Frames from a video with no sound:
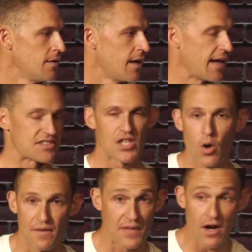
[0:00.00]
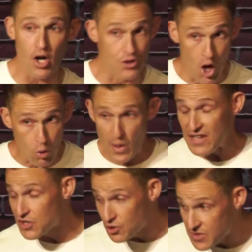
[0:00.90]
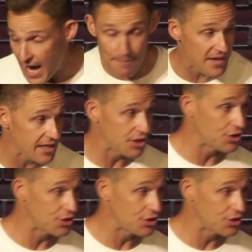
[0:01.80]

And so, if there are no rescues happening in